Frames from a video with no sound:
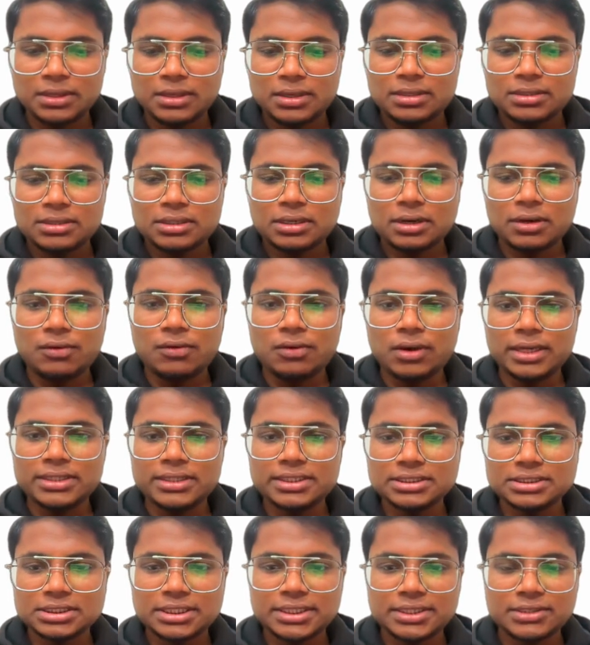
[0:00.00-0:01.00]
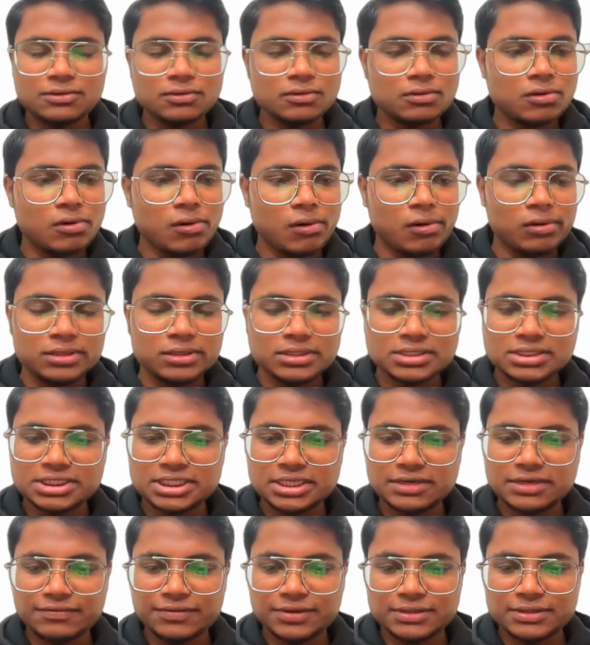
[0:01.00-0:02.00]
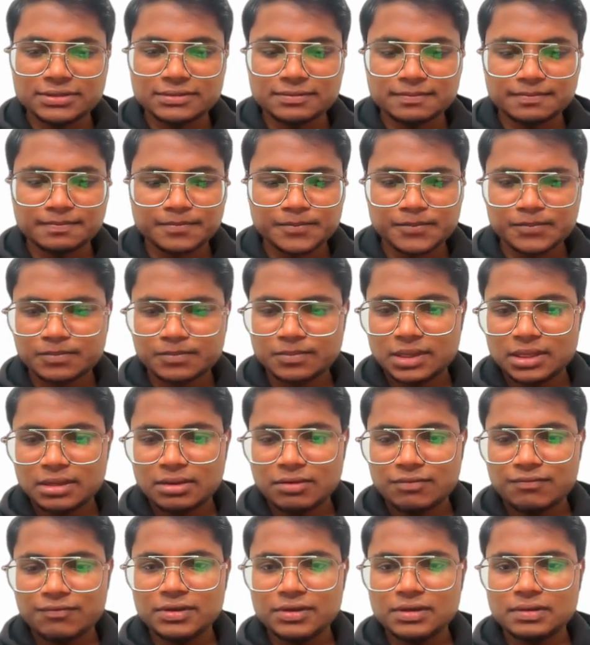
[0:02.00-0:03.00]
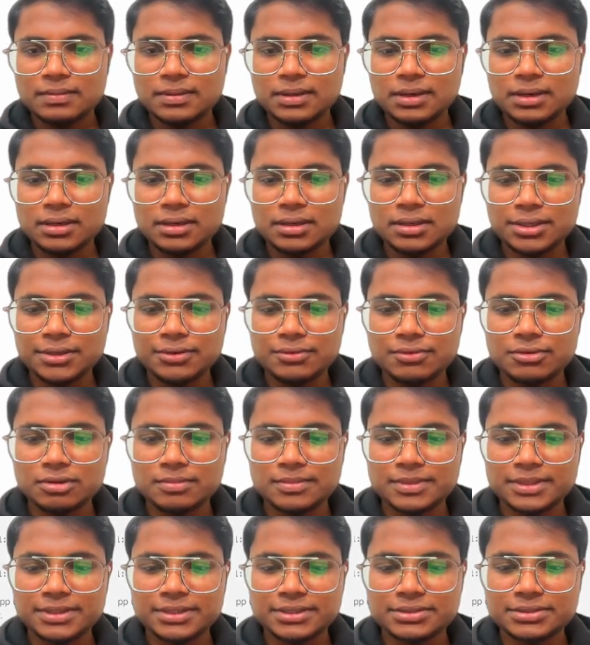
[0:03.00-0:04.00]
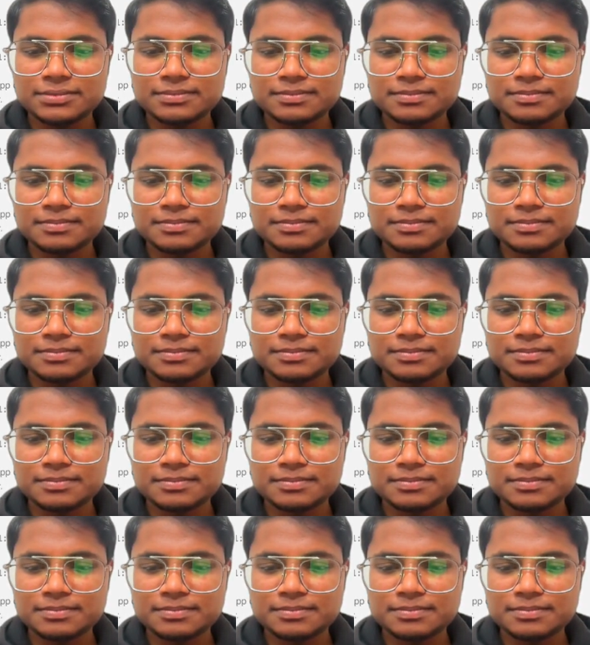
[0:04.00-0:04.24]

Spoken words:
Now I just need to call this DFS with our new comments,